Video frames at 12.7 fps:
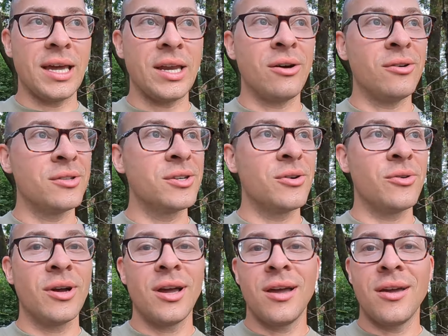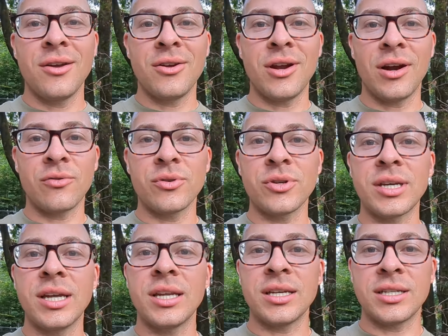And also, you're not really
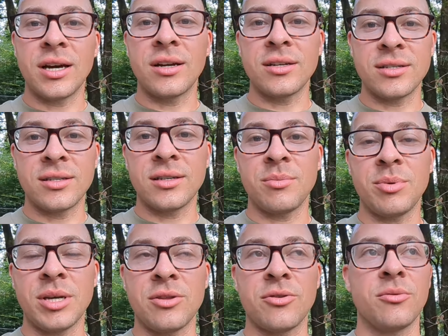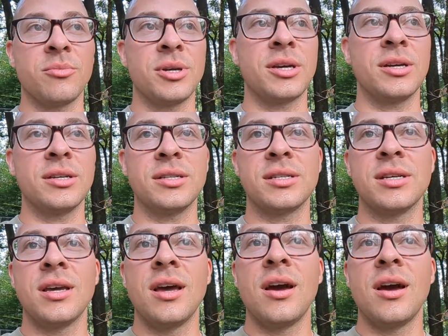getting a ton of sleep either because